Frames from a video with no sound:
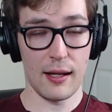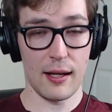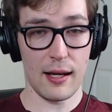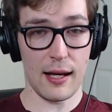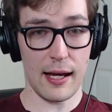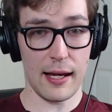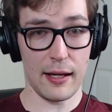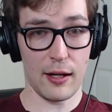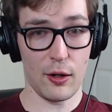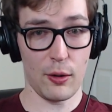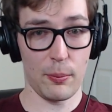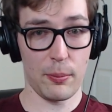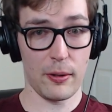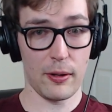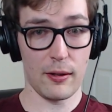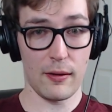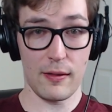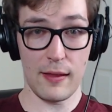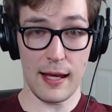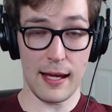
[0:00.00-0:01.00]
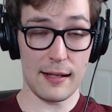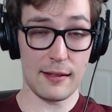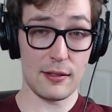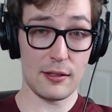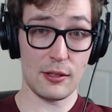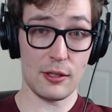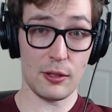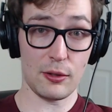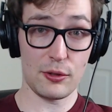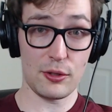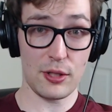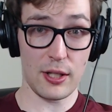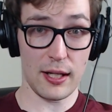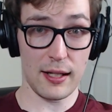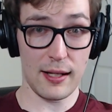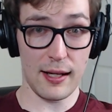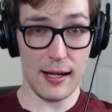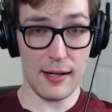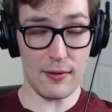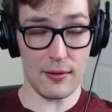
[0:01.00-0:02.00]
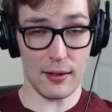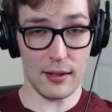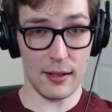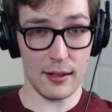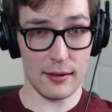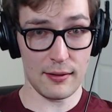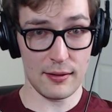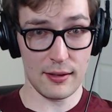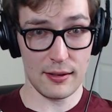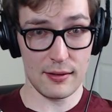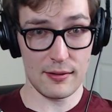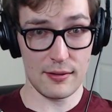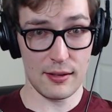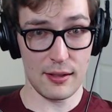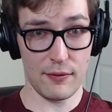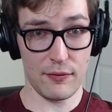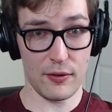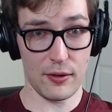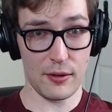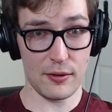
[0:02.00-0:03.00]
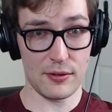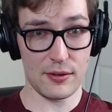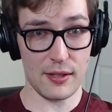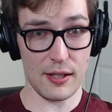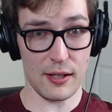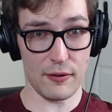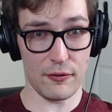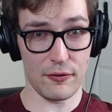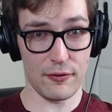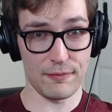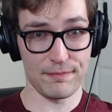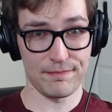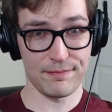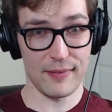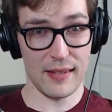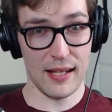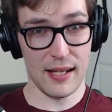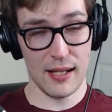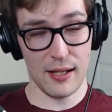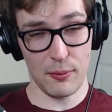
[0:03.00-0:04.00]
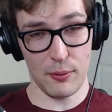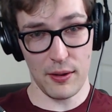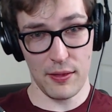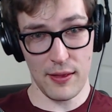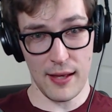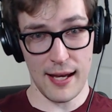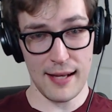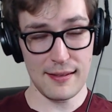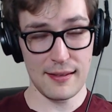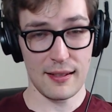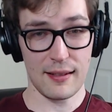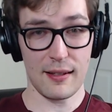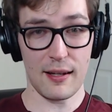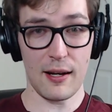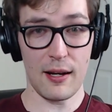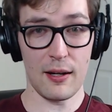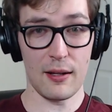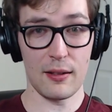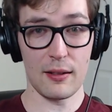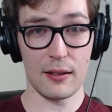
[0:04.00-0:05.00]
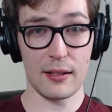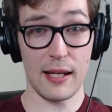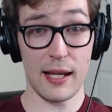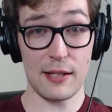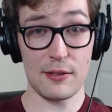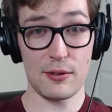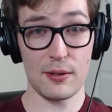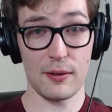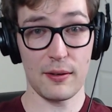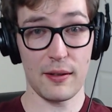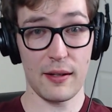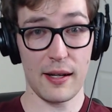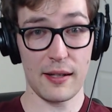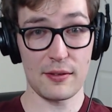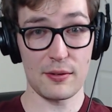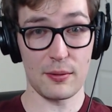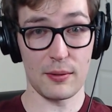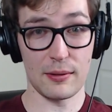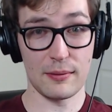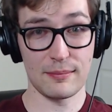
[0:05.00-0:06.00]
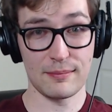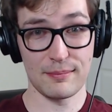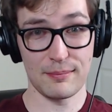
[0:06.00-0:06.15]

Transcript: I hope that you'll check it out and see for yourself. With that, I'll catch you in the next one.